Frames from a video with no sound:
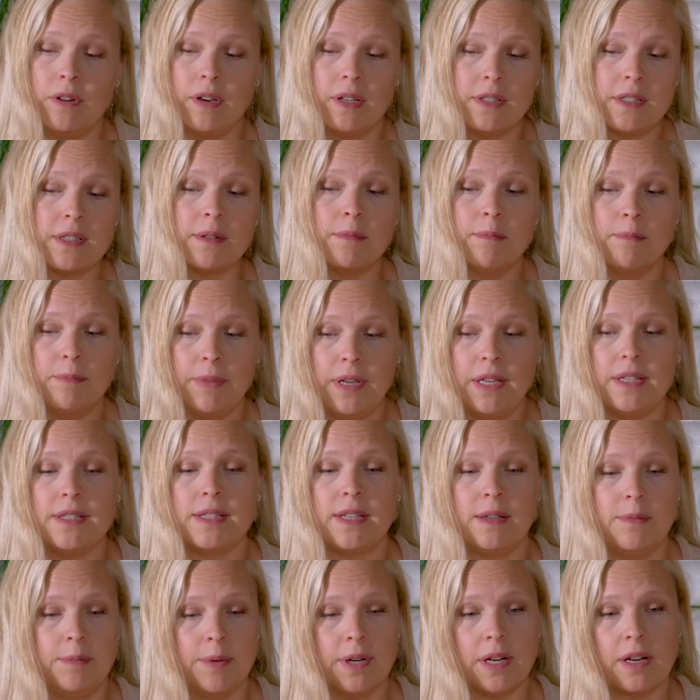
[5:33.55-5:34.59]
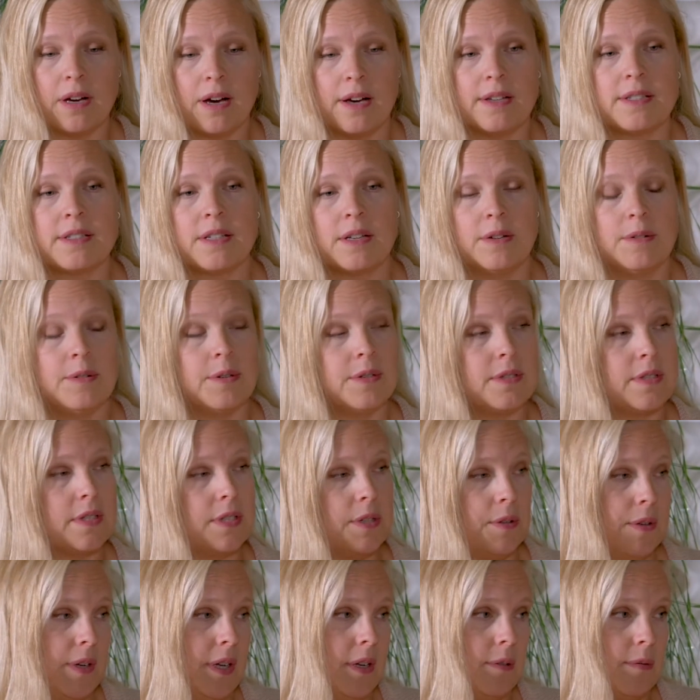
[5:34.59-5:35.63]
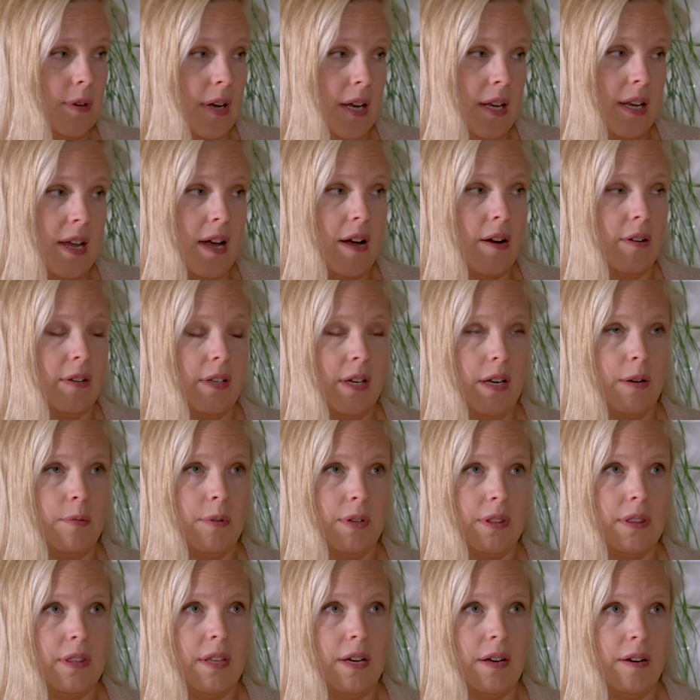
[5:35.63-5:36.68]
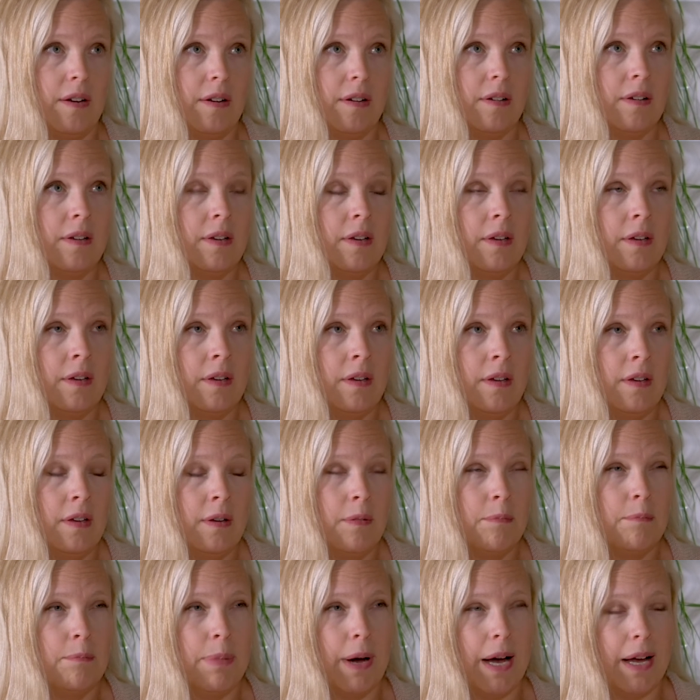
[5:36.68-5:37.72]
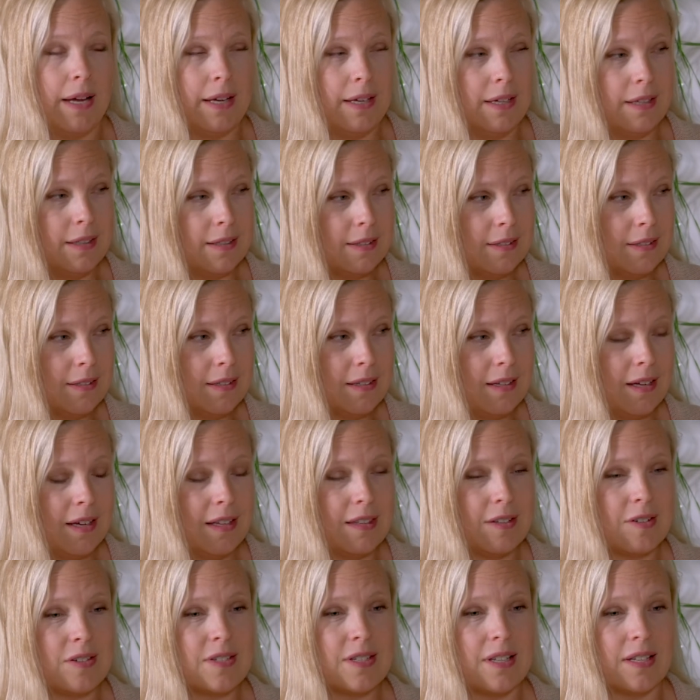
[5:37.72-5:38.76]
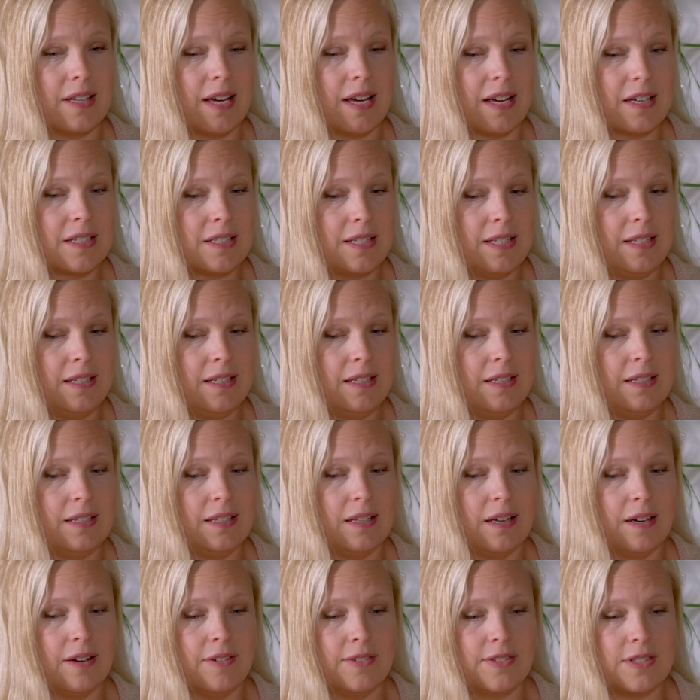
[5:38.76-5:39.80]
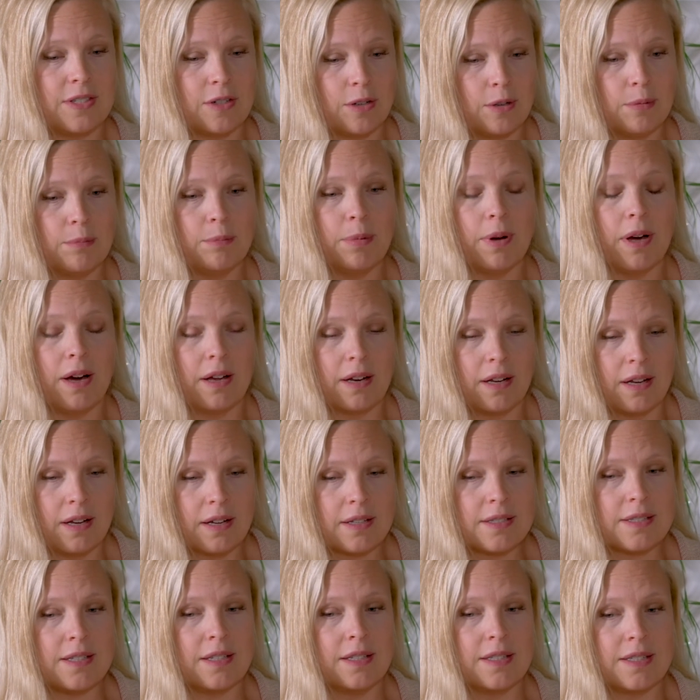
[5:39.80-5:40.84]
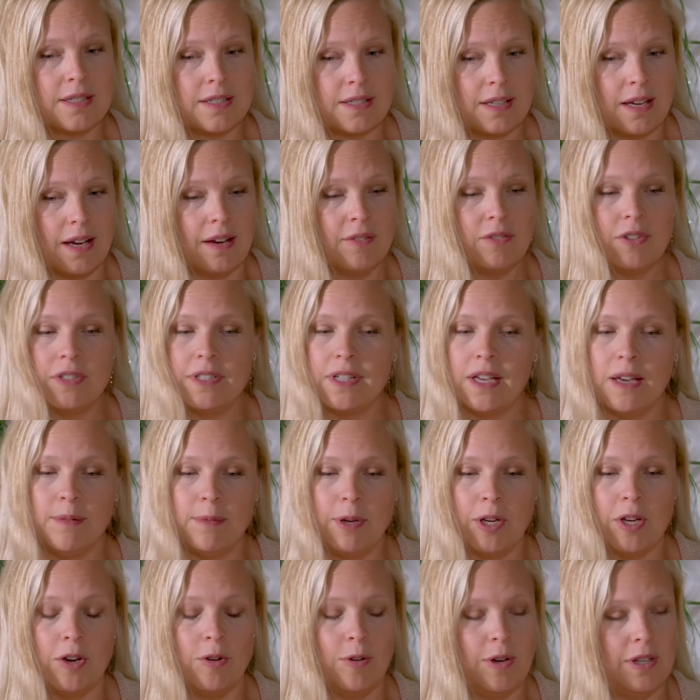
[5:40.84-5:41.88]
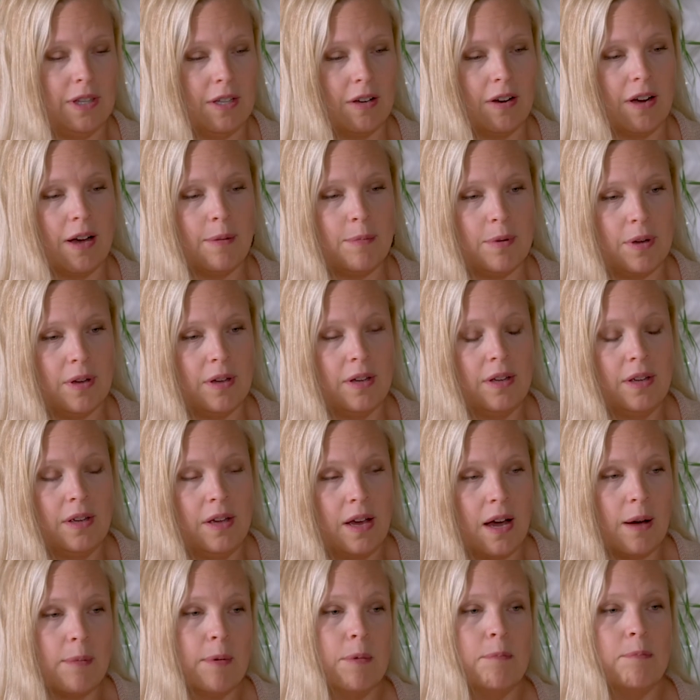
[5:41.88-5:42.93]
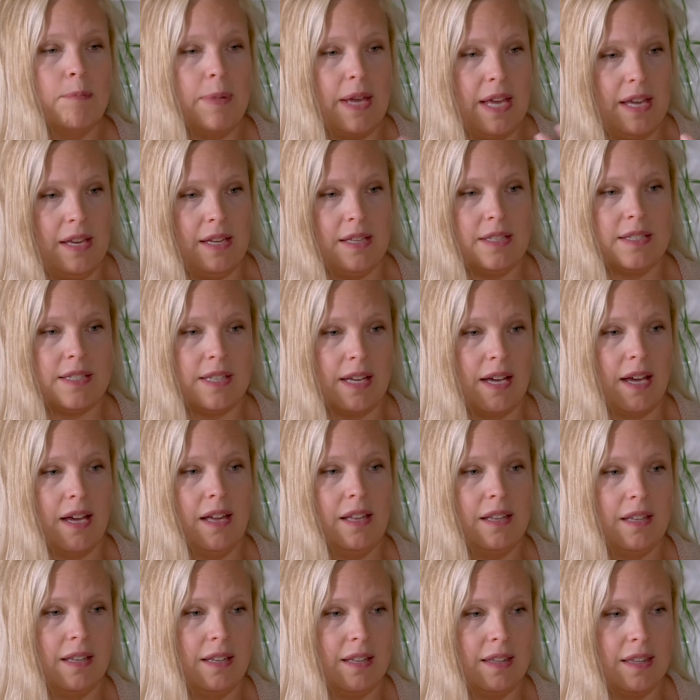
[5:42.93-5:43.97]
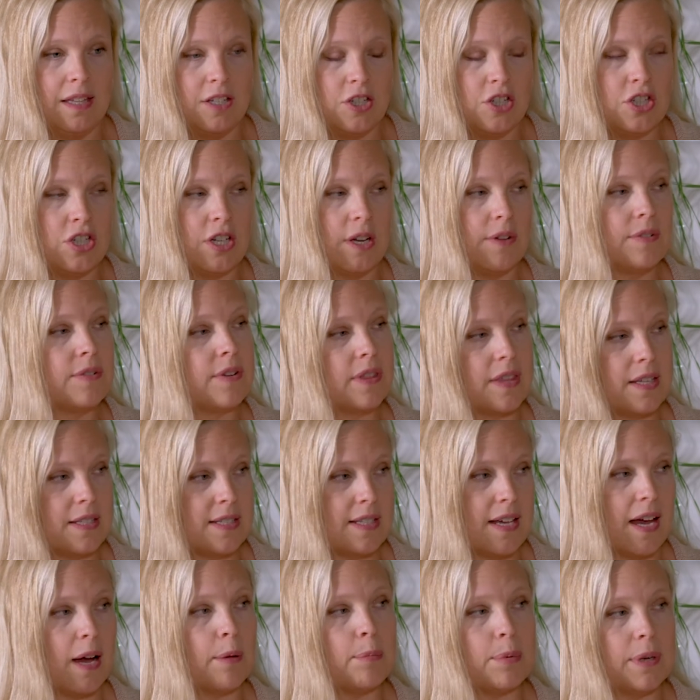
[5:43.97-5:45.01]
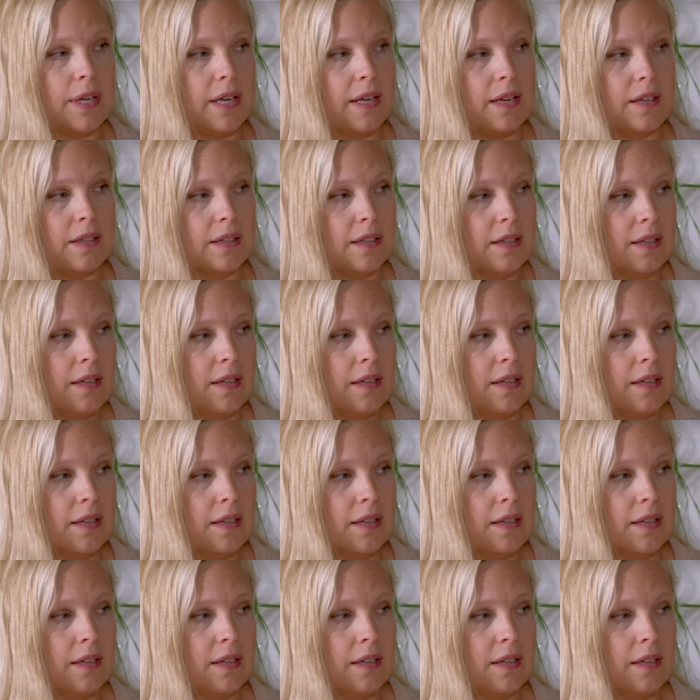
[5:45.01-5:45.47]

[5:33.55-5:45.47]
It's amazing what Costco is doing right now, like with their buying and their selecting of certain products. It's every time I go in there, I'm amazed at the shift that's happening.